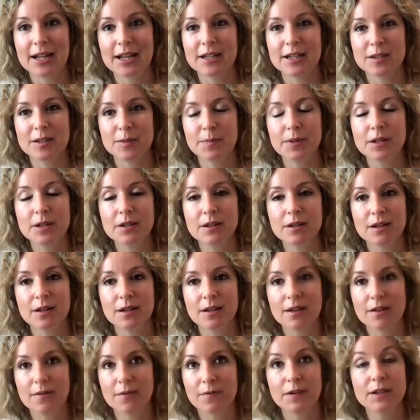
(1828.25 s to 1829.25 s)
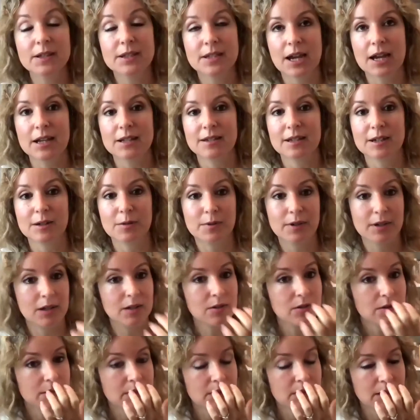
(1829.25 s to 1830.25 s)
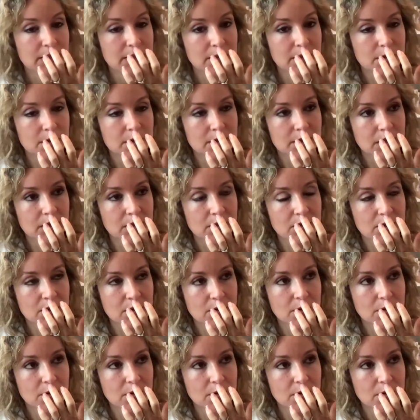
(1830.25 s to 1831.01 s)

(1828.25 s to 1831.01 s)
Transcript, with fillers: And it's been fantastic, really, to see the results.